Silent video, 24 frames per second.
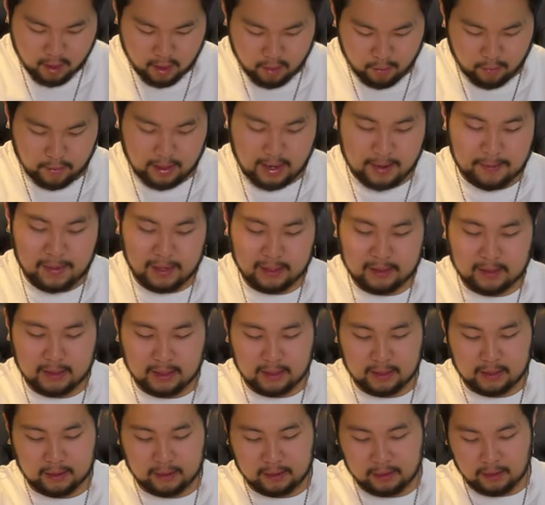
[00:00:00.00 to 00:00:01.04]
Well, yeah, make sure
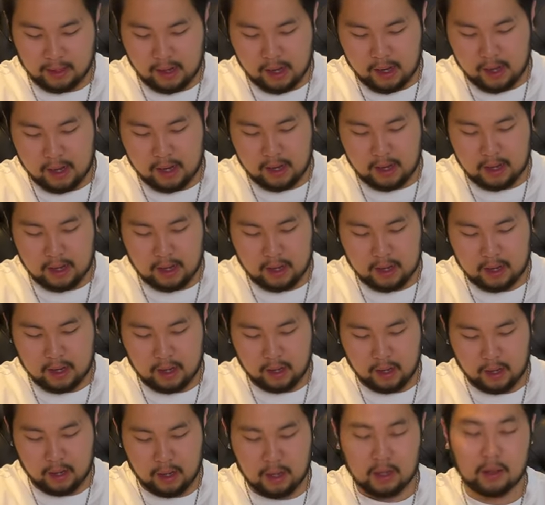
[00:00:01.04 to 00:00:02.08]
it's
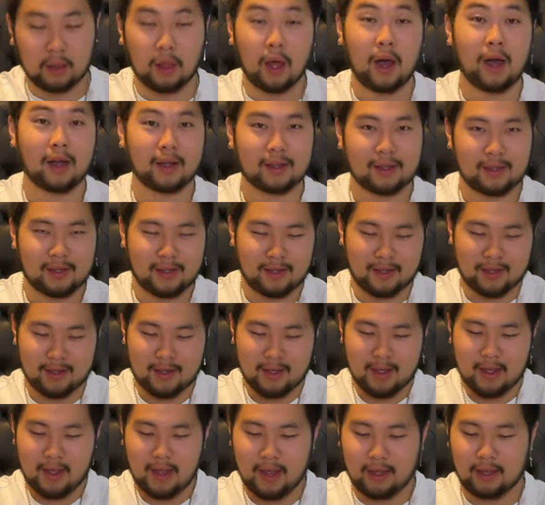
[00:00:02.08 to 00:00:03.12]
unlocked.
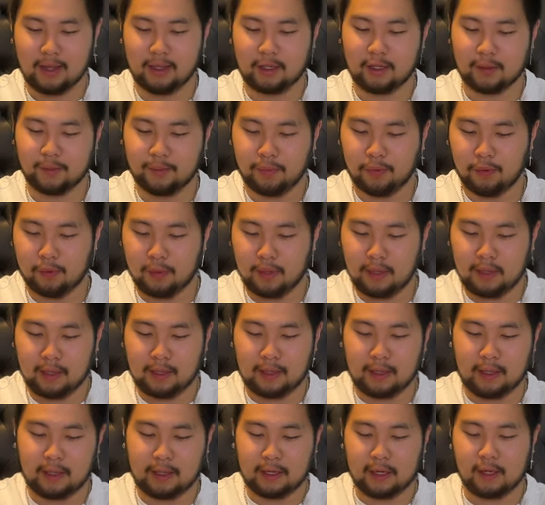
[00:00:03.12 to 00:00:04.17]
And then just pull it, and
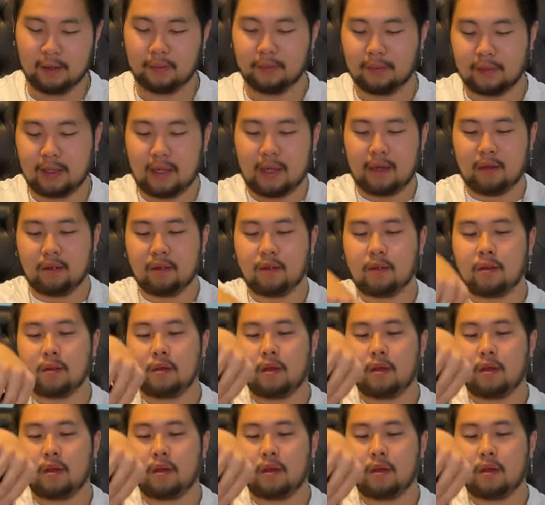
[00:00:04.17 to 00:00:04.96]
then it comes down.